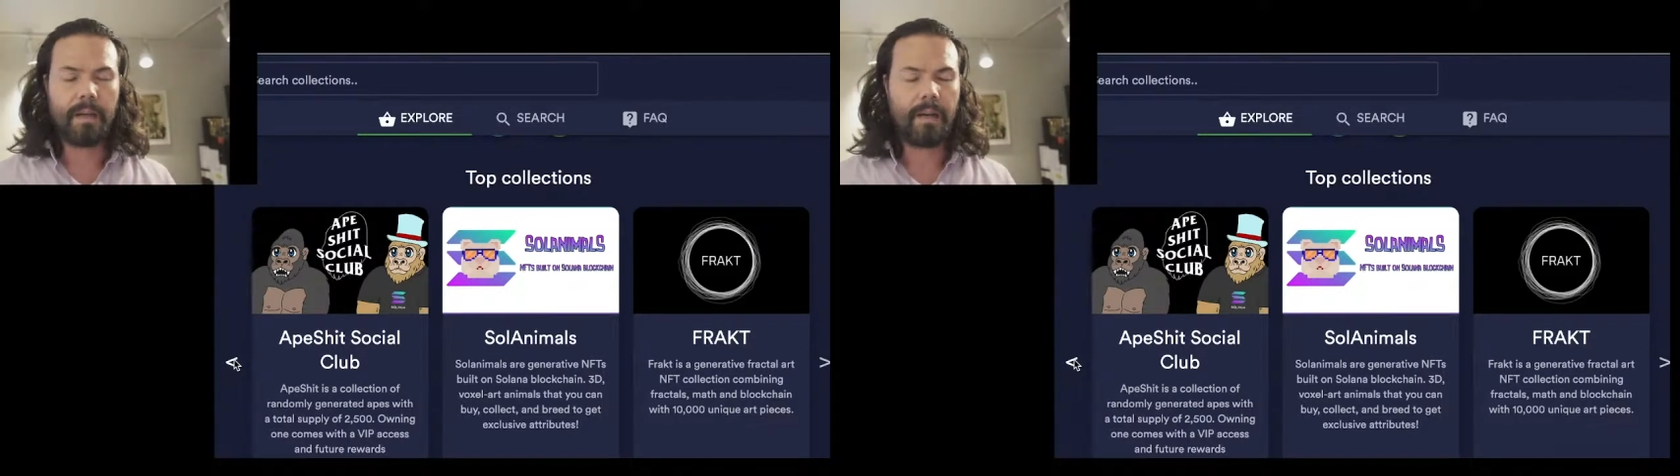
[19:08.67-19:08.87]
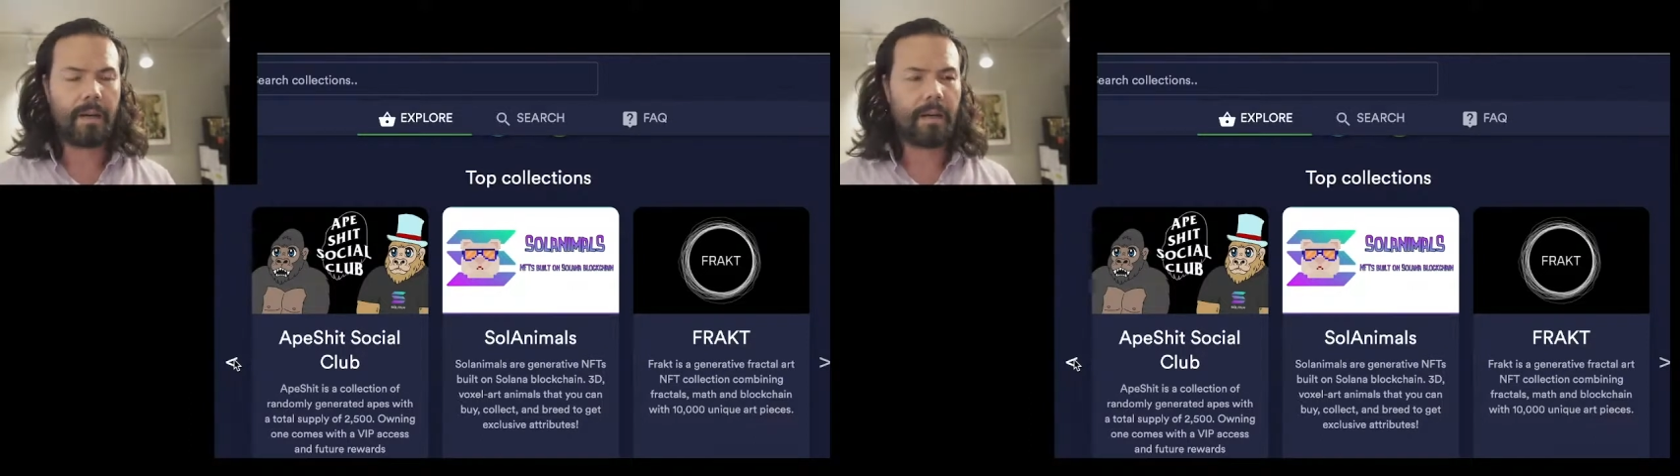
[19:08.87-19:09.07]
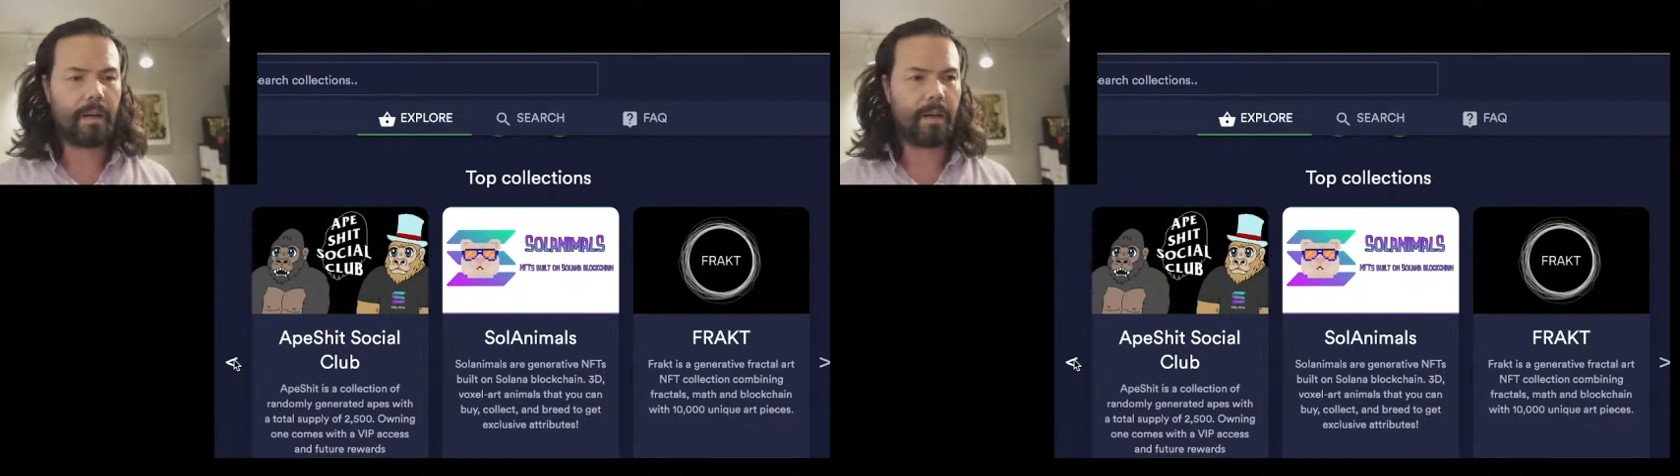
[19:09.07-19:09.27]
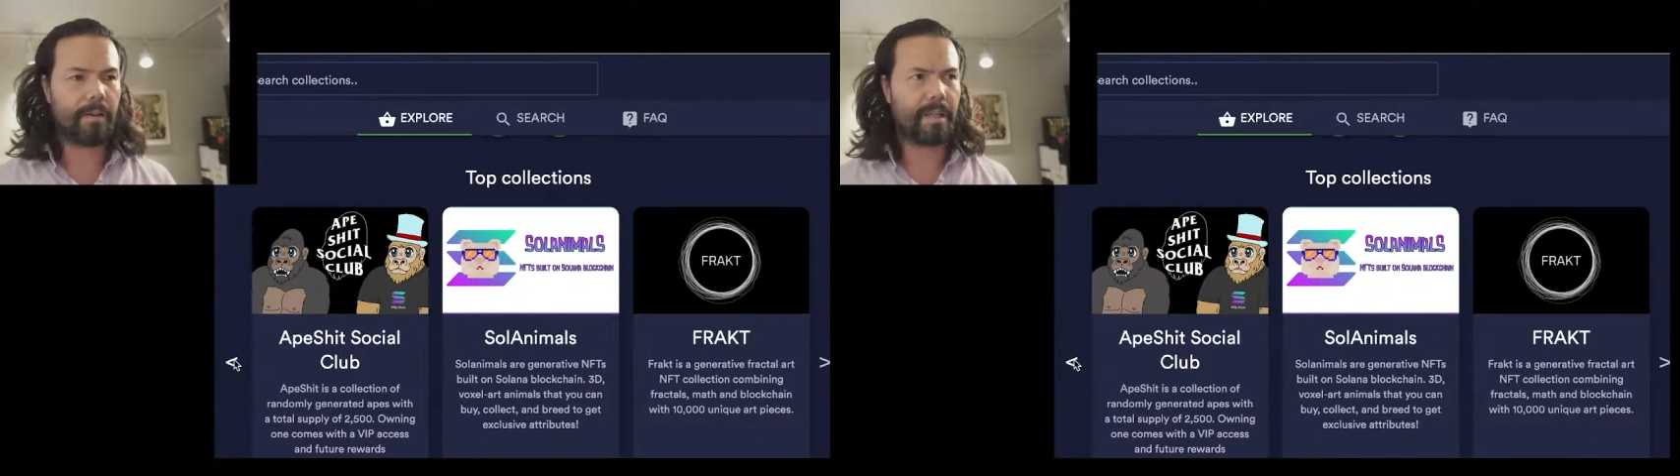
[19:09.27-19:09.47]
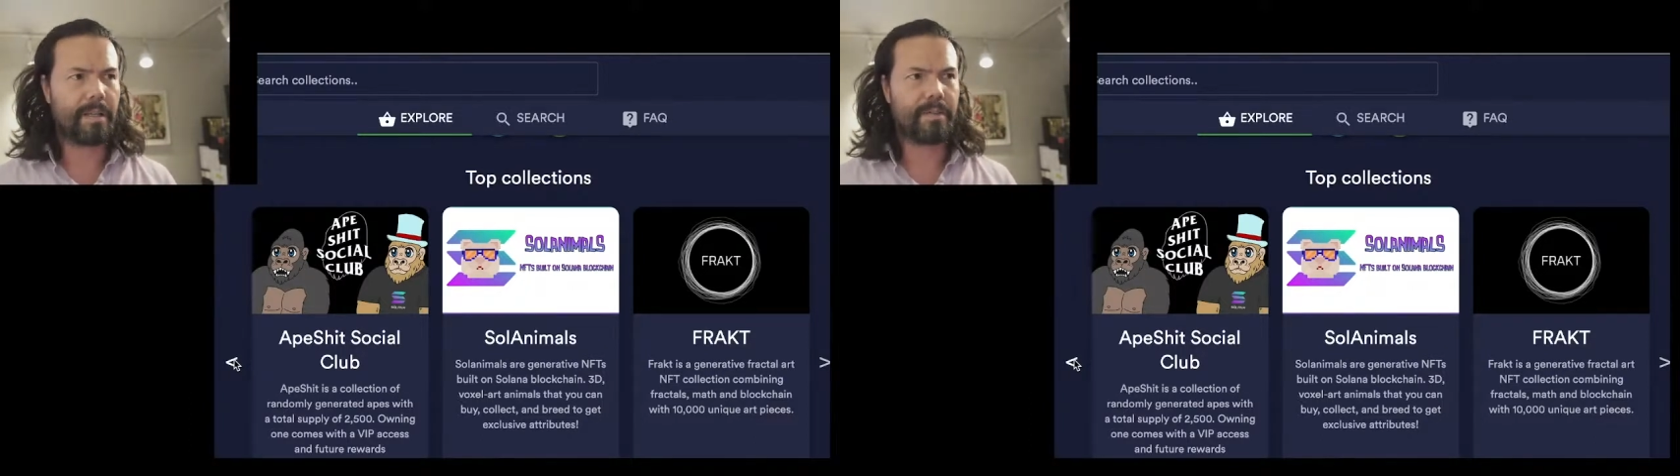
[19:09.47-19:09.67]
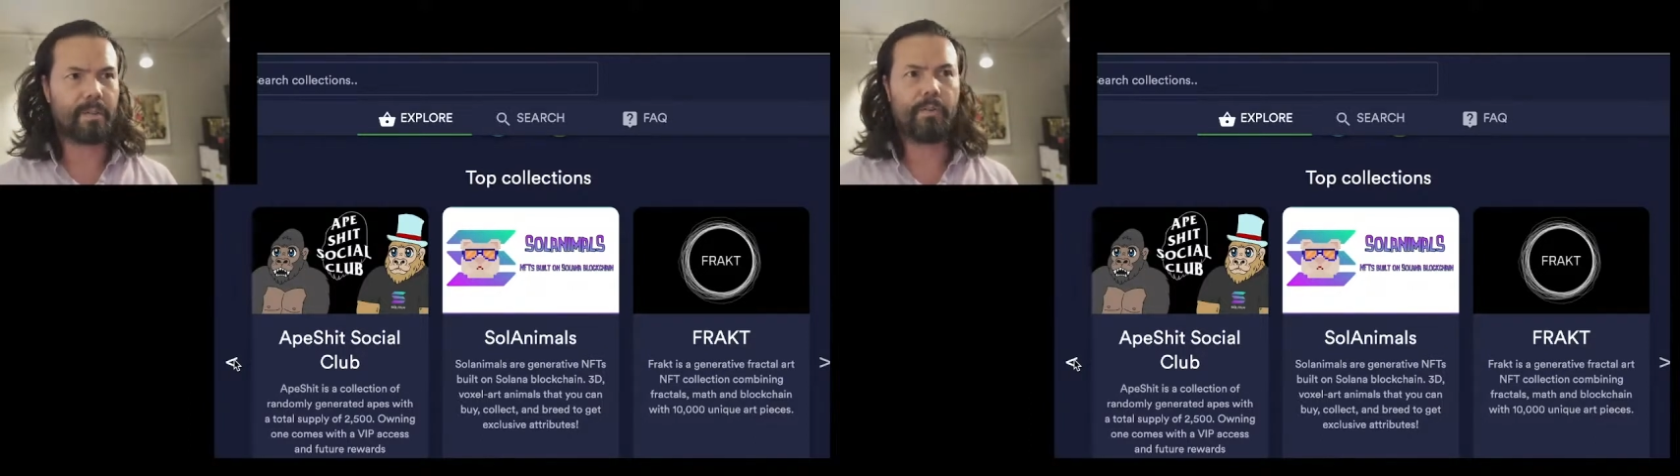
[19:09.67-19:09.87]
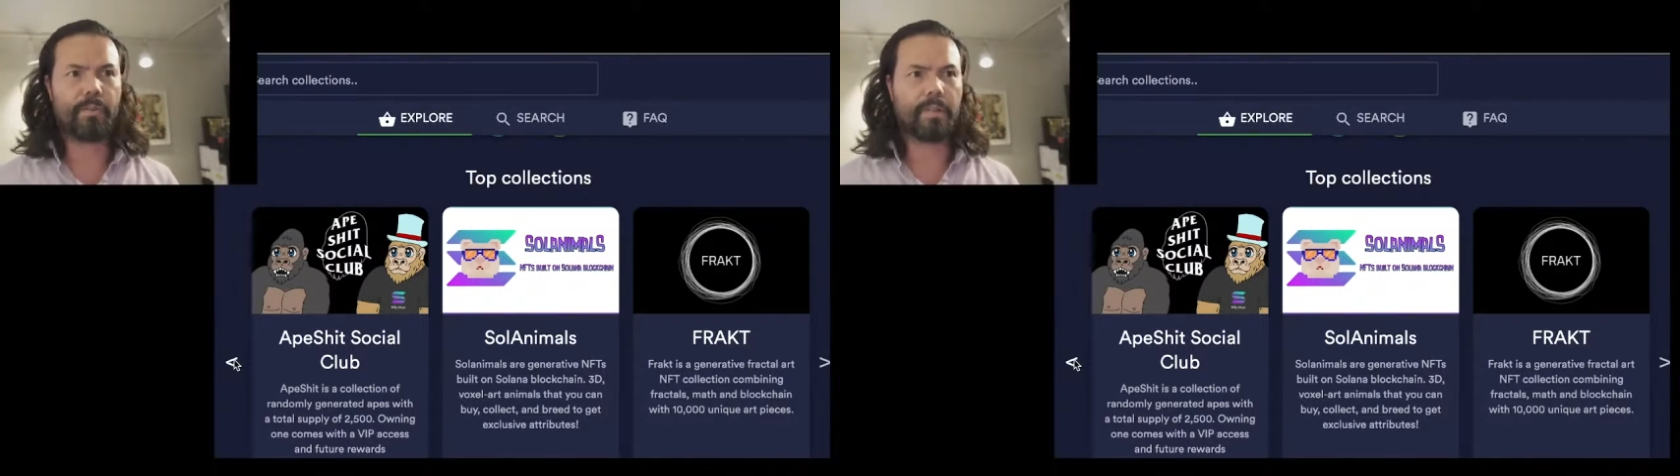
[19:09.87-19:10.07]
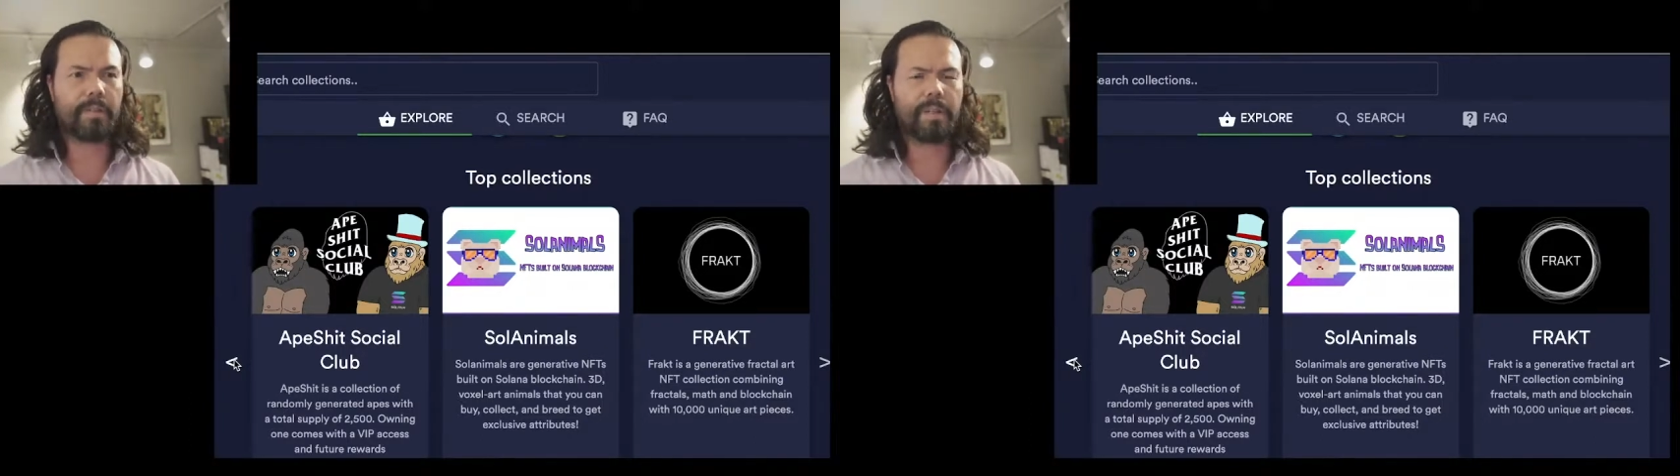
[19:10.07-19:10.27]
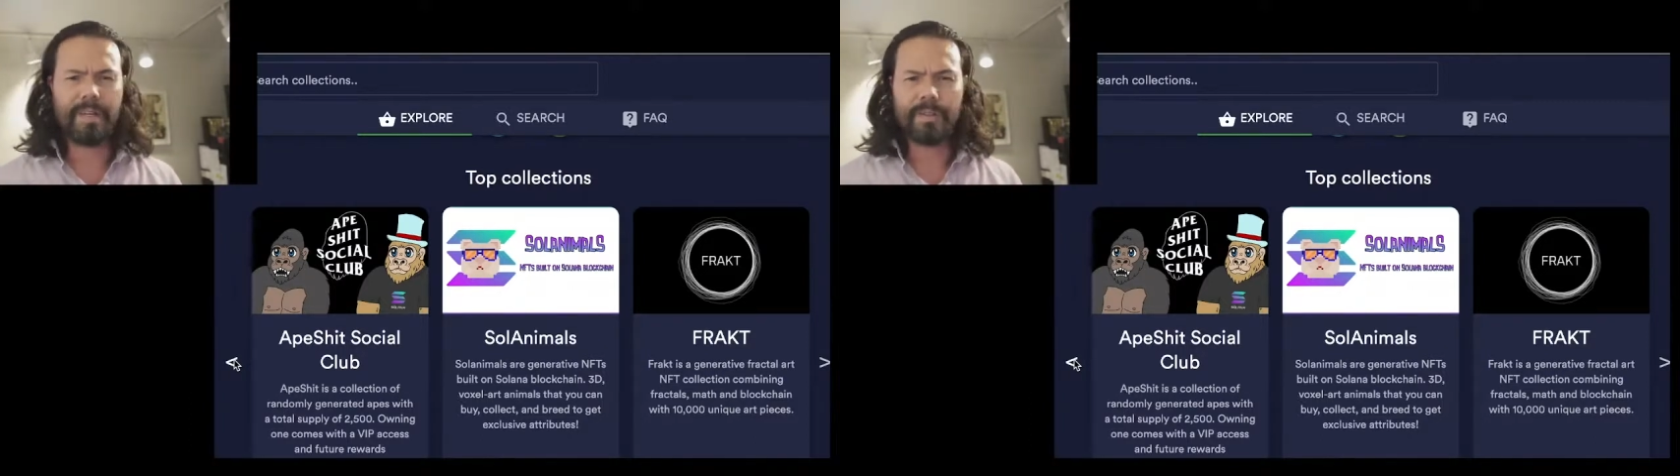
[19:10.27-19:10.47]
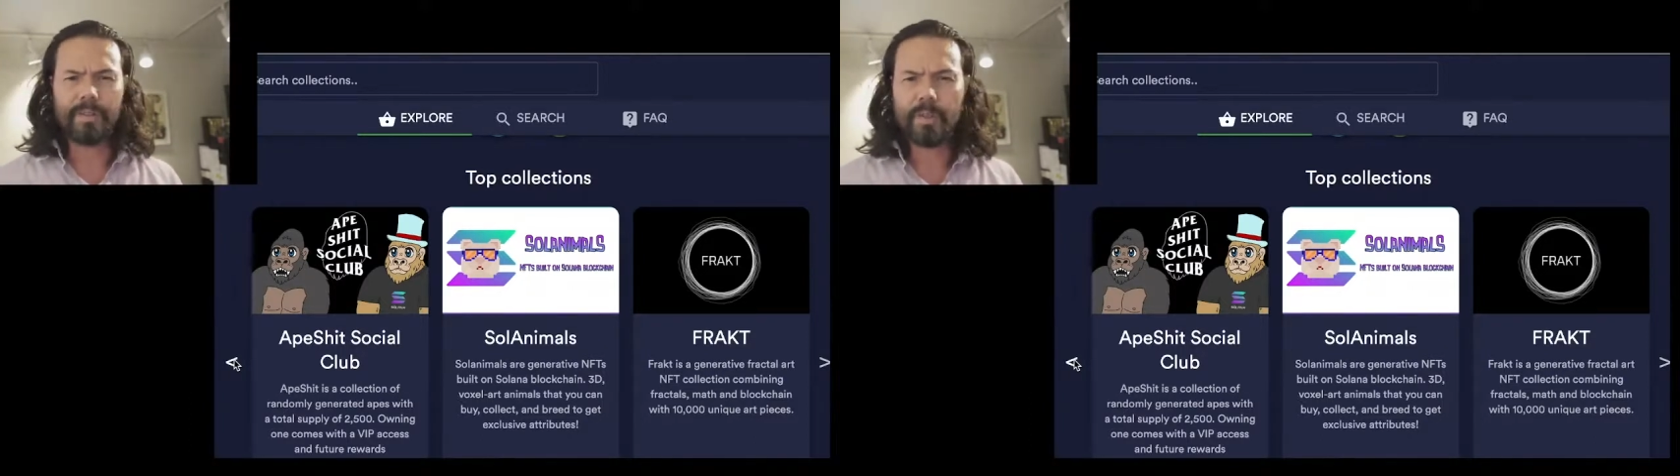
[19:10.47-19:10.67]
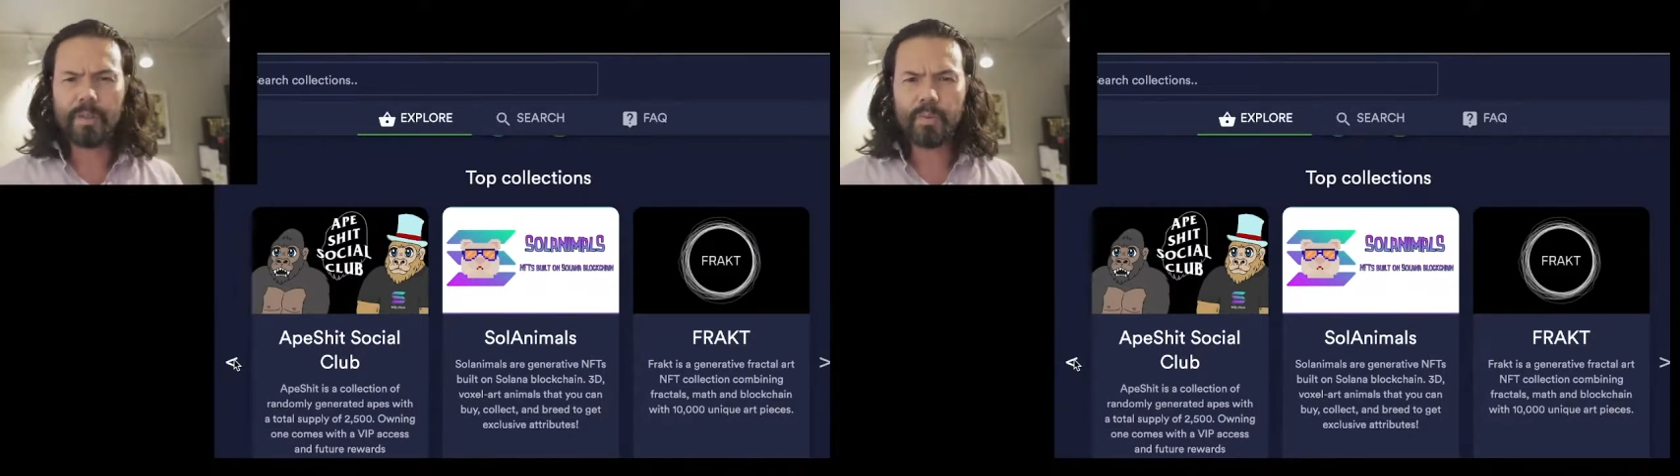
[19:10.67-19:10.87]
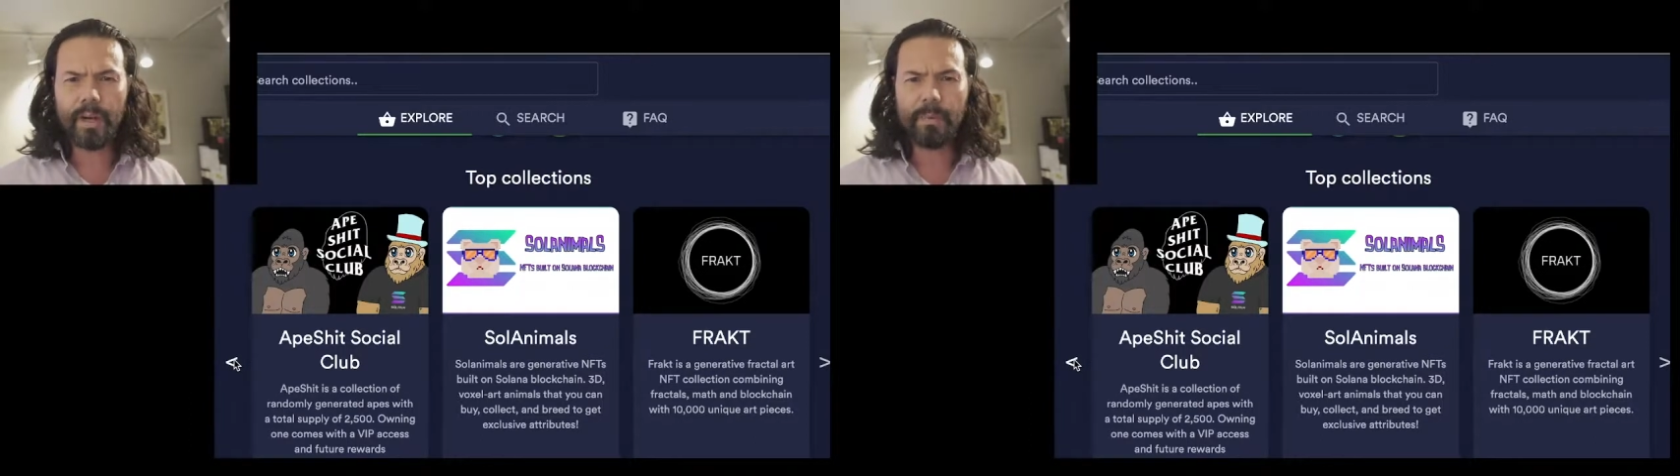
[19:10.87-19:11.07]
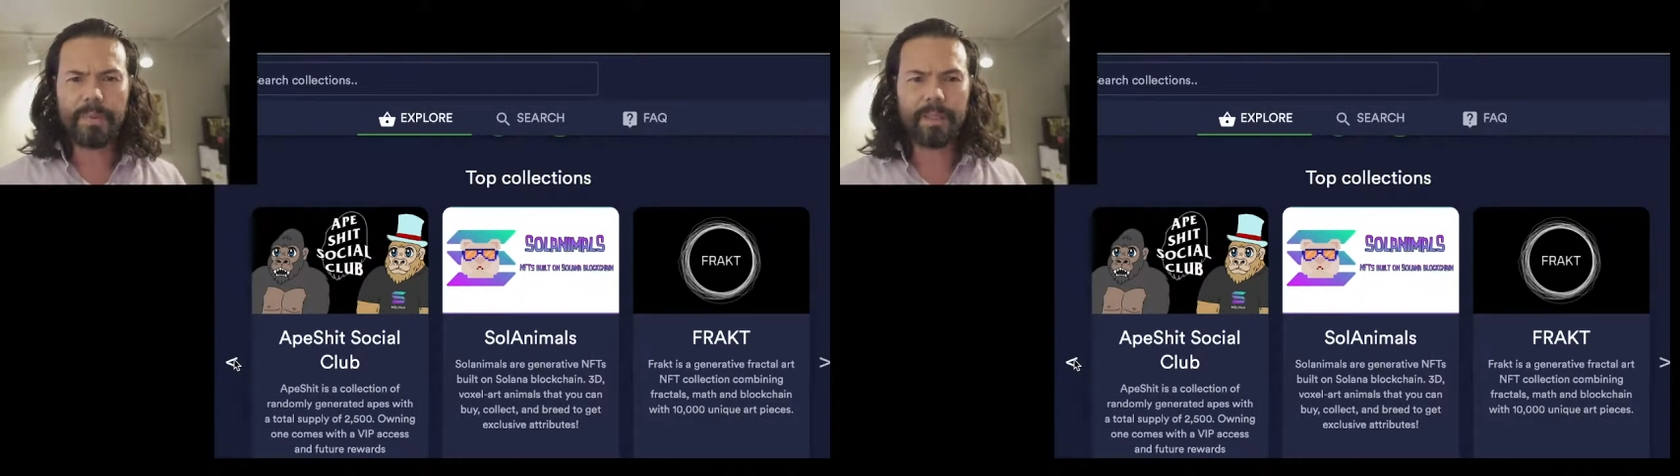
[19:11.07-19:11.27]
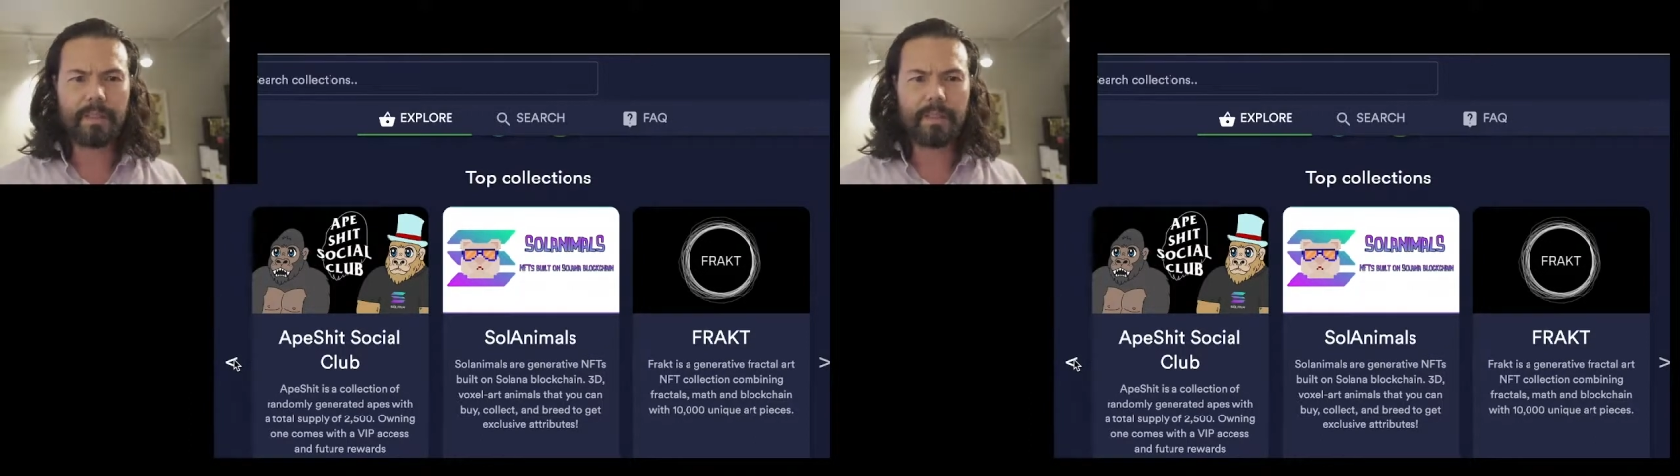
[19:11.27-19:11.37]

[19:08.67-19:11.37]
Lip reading: and it's over Uniswap that